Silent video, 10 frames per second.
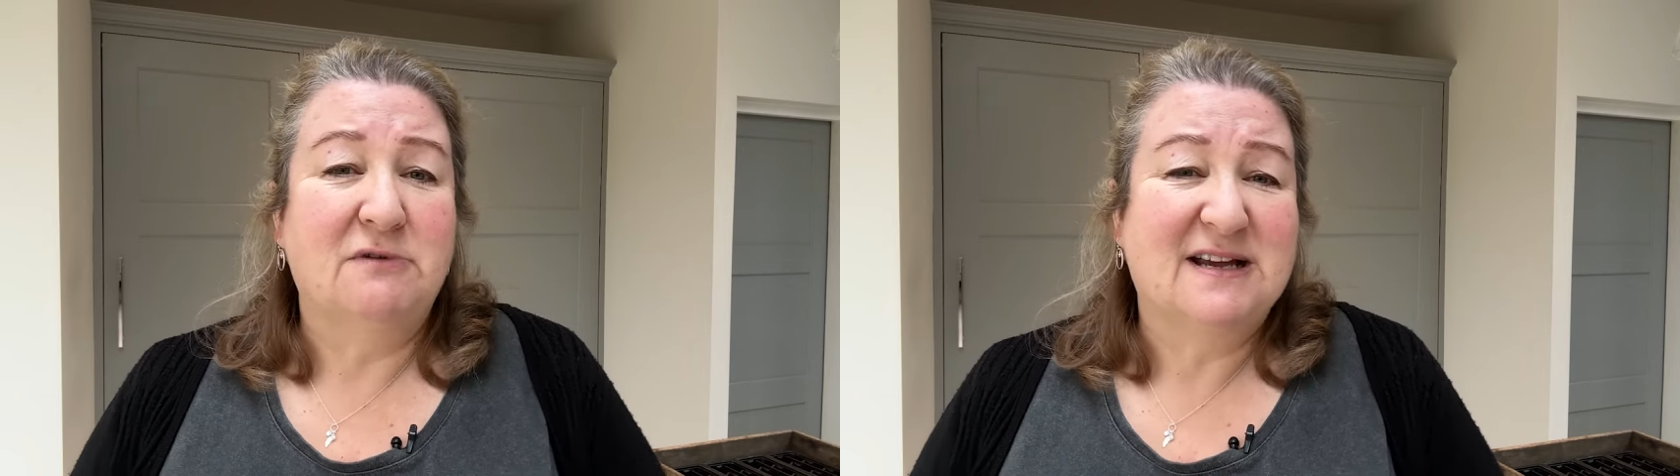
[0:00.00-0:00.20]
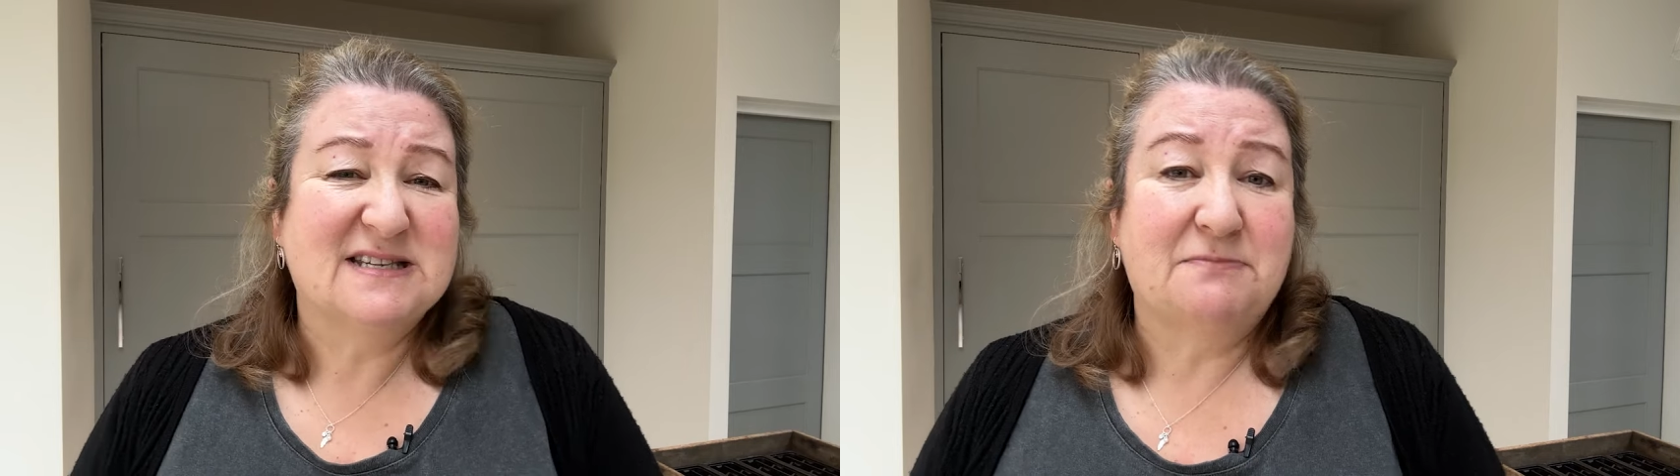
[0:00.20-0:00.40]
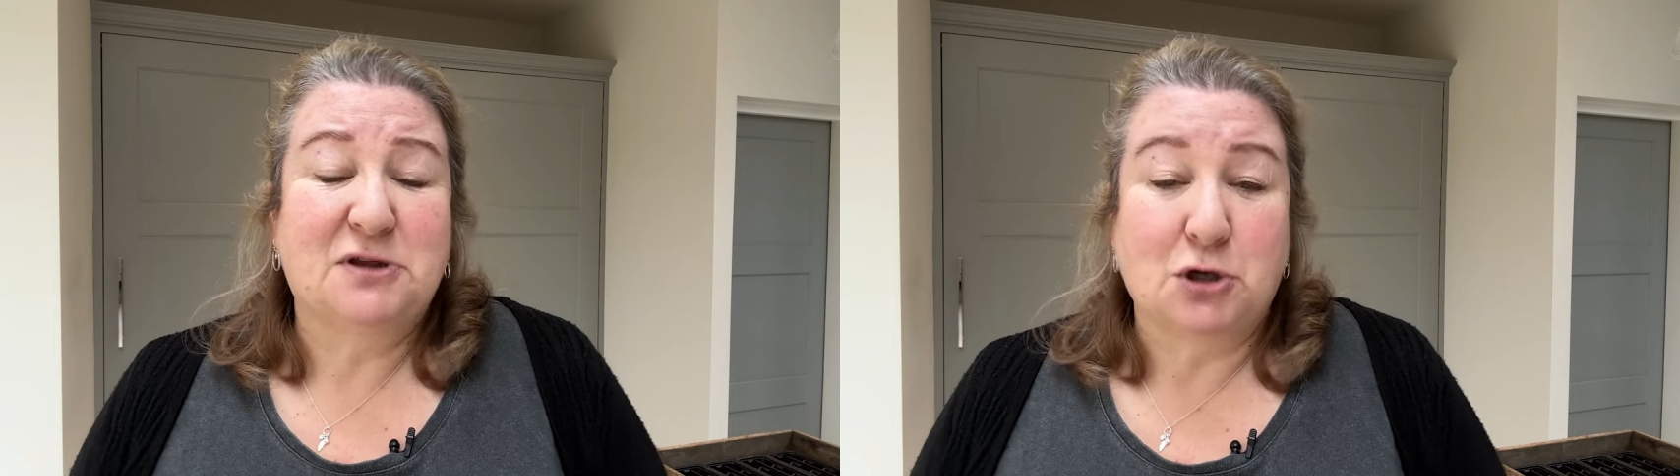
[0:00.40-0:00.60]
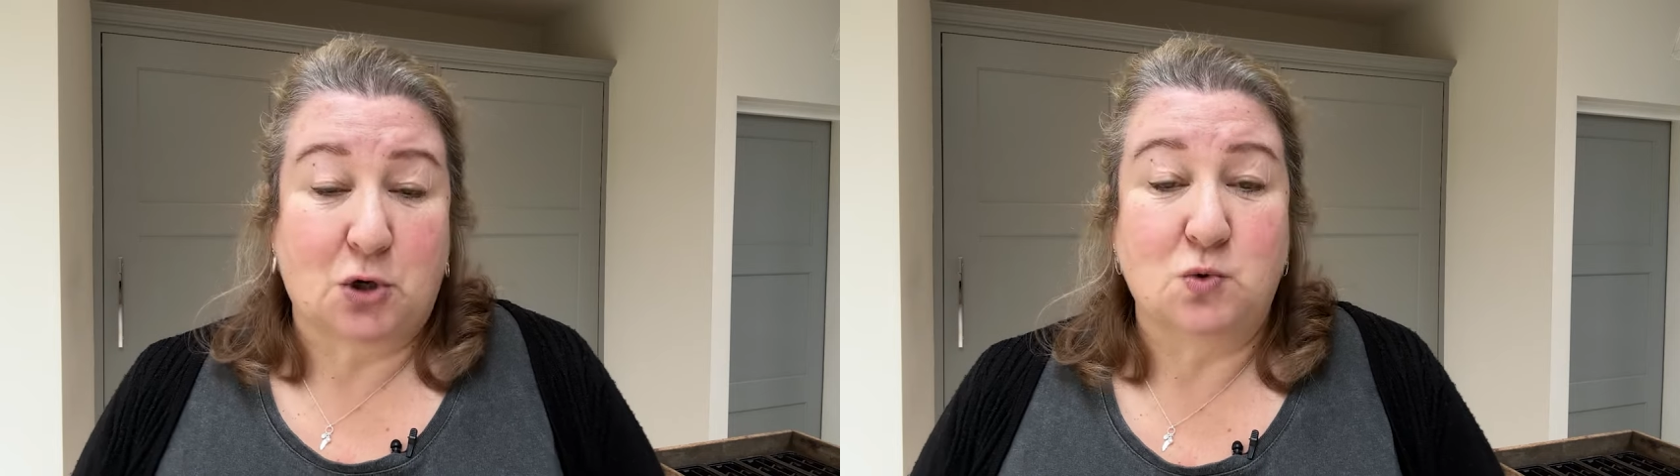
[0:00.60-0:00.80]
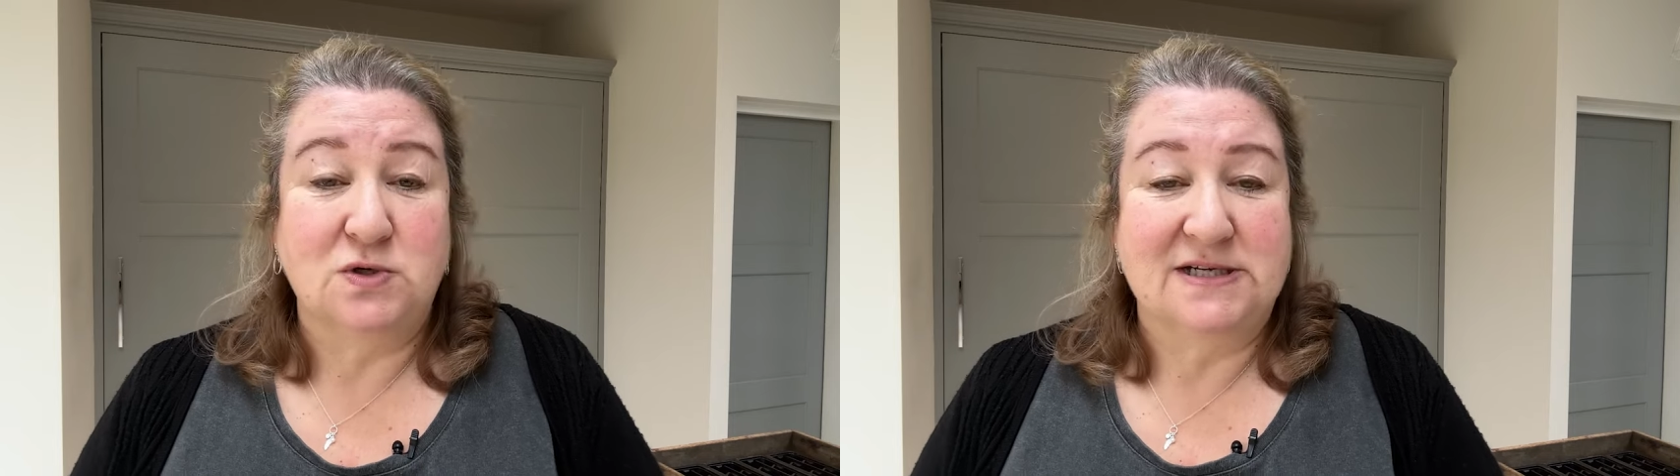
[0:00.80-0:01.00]
except the
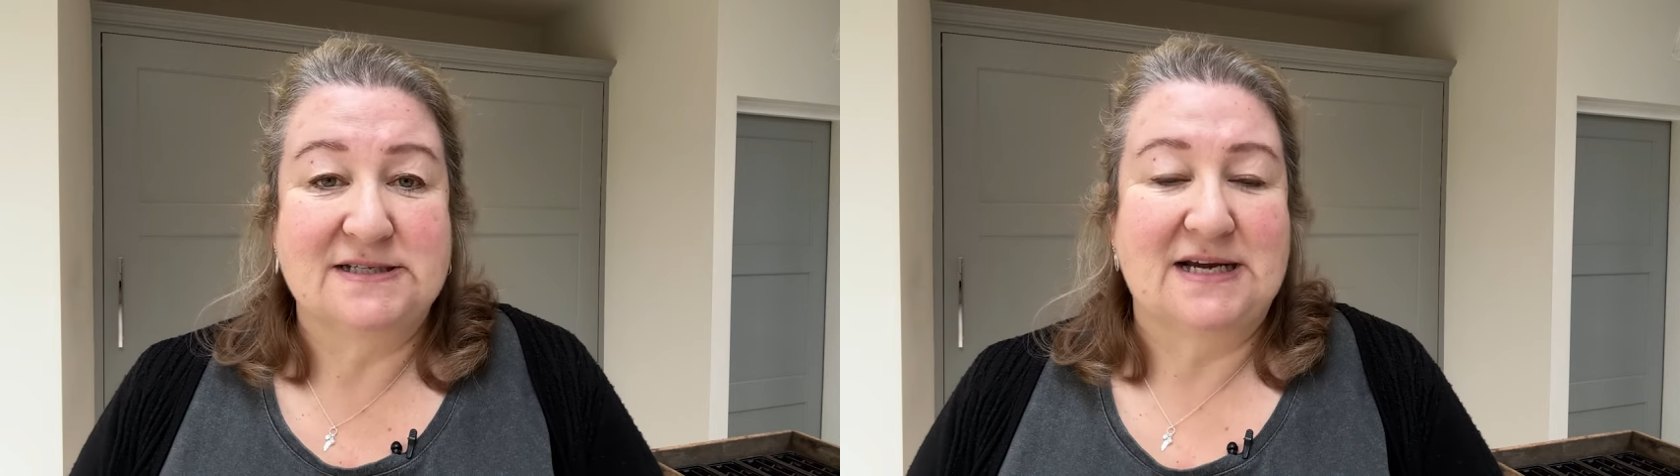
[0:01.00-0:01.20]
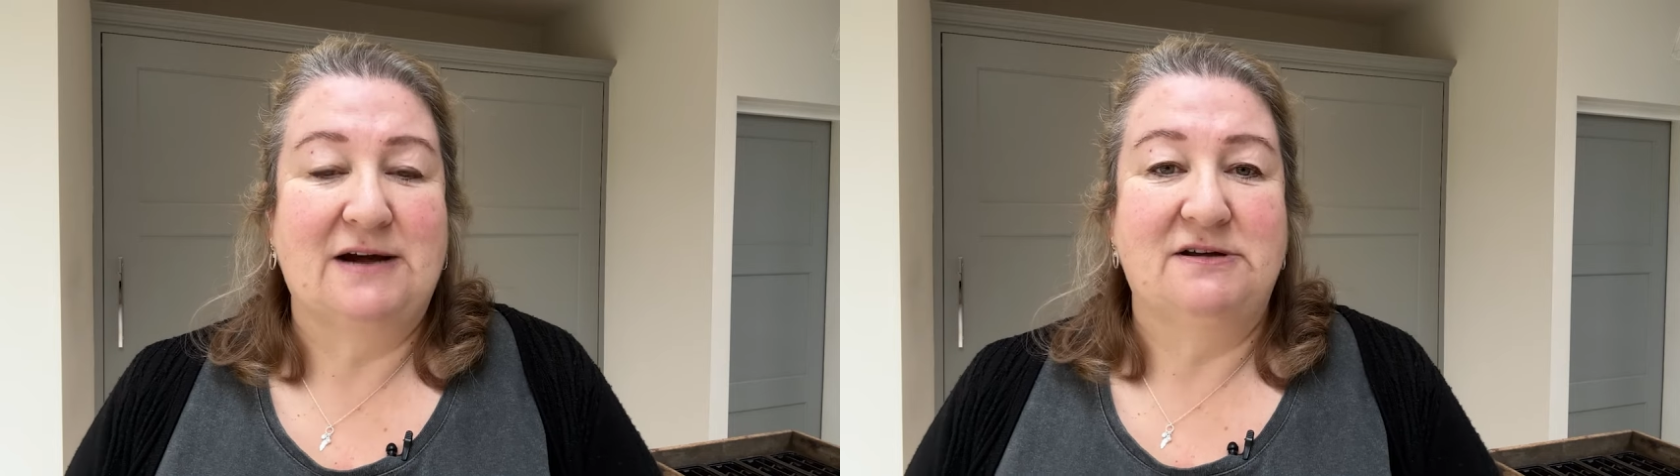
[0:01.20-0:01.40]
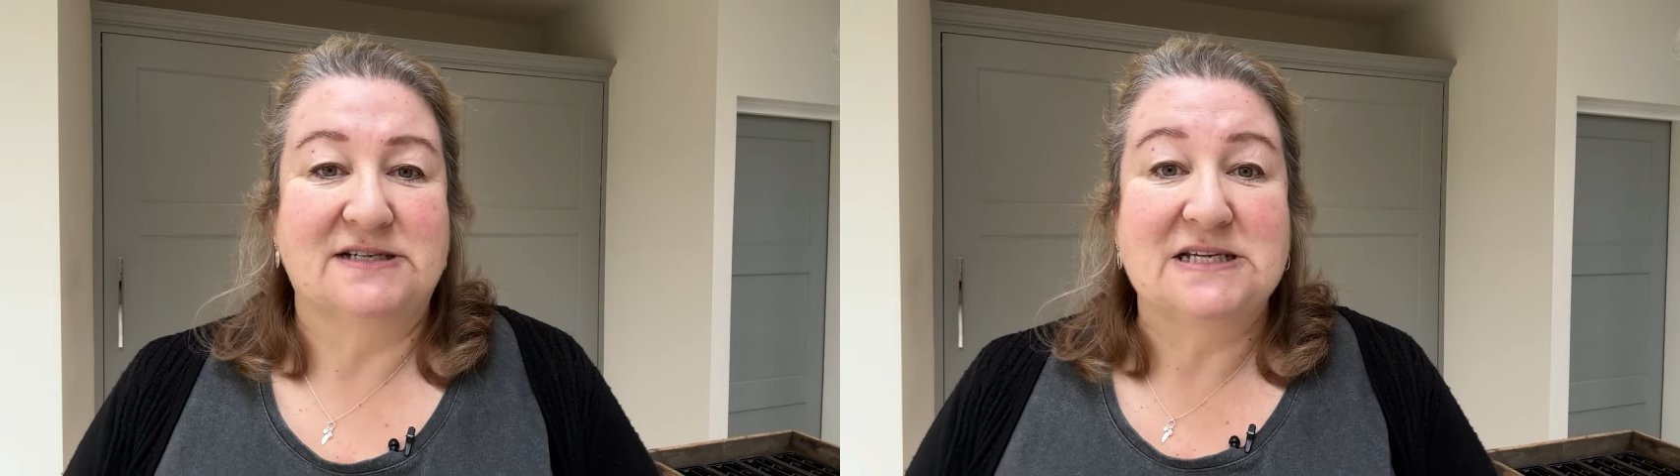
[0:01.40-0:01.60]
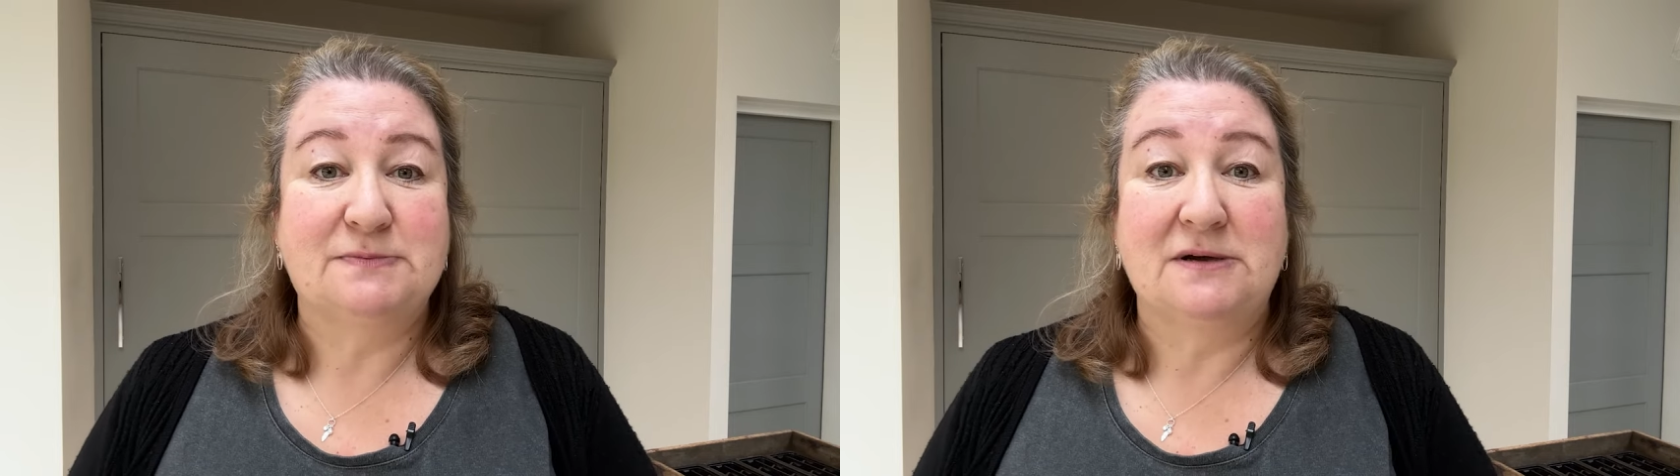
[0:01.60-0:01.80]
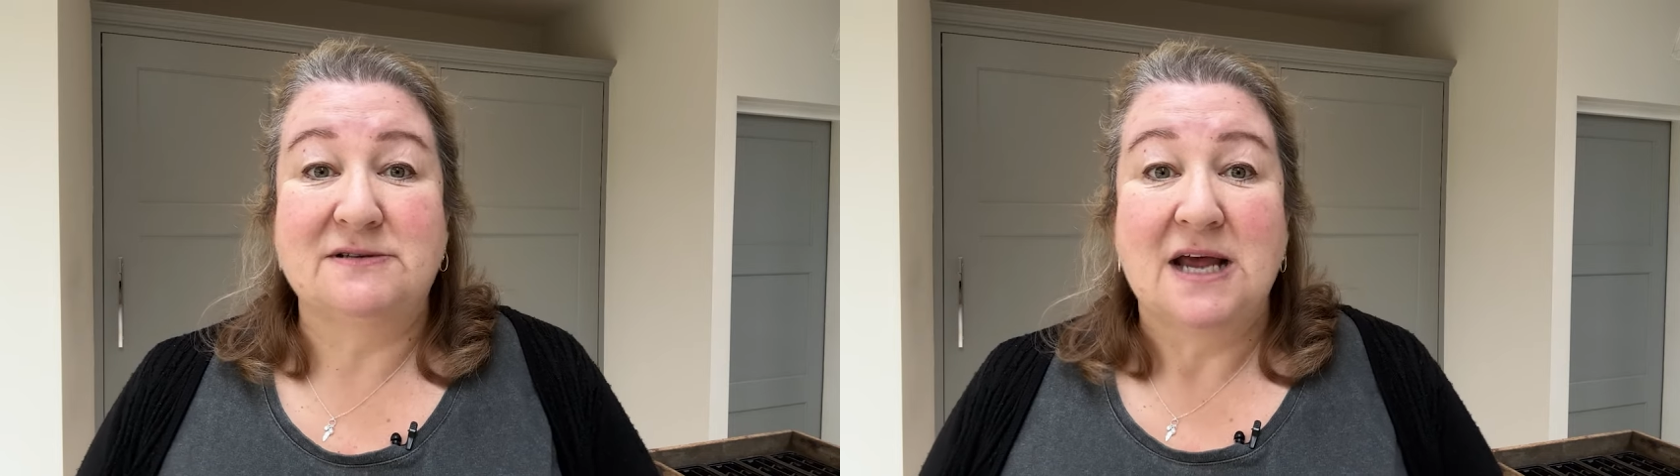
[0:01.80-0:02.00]
coldest areas, I
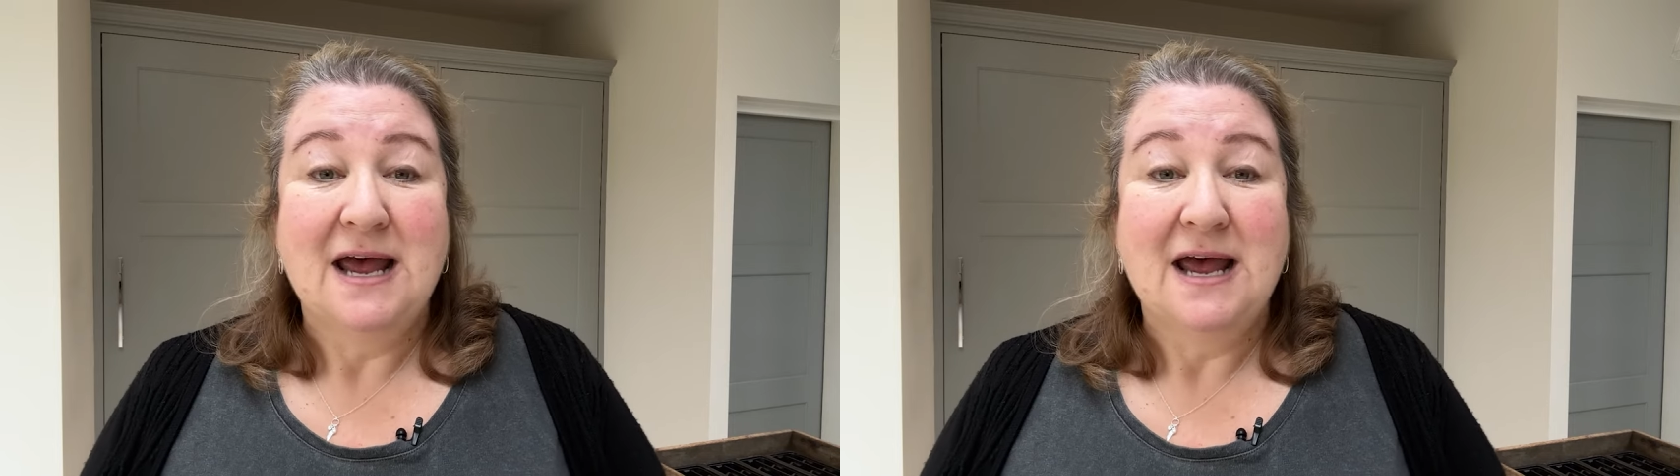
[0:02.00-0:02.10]
suppose,